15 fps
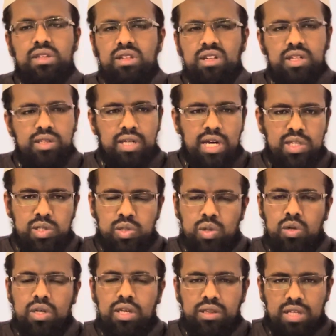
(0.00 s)
it has
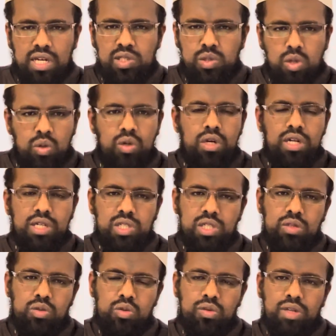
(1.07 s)
no
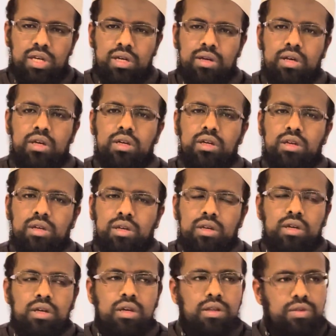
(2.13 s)
connection to
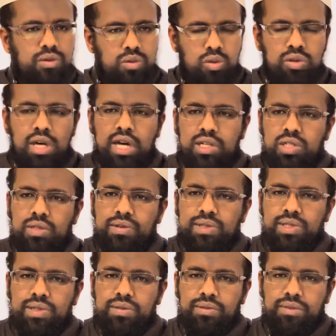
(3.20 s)
the actions.